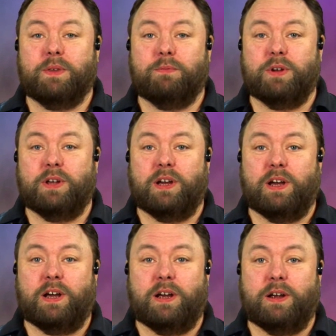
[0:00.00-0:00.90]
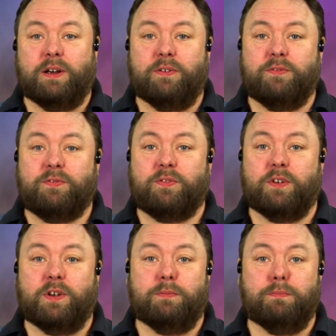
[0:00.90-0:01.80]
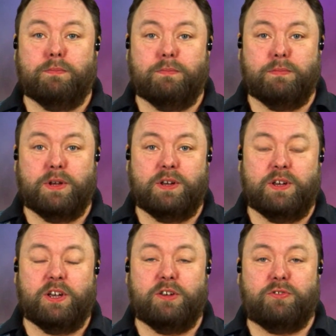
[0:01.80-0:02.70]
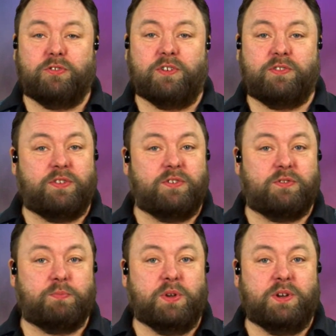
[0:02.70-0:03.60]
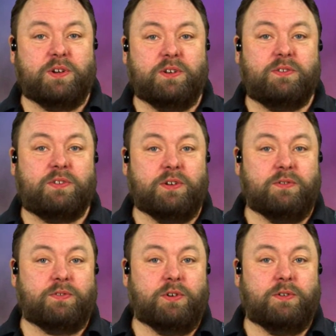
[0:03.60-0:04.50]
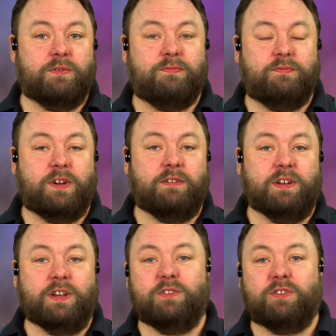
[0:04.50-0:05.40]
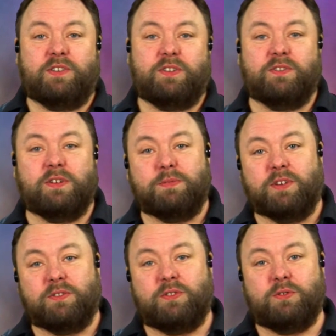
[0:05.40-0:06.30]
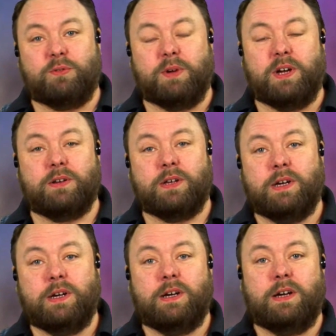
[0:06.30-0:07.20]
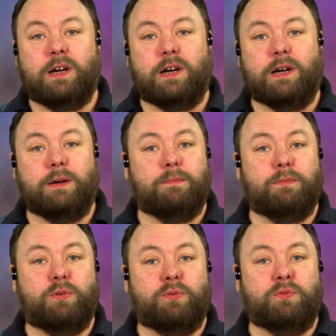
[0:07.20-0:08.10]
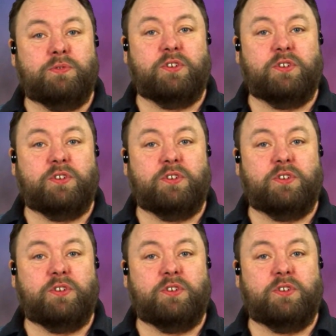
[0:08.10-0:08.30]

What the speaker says: We have many interesting speakers who've got very interesting subjects to talk about, all to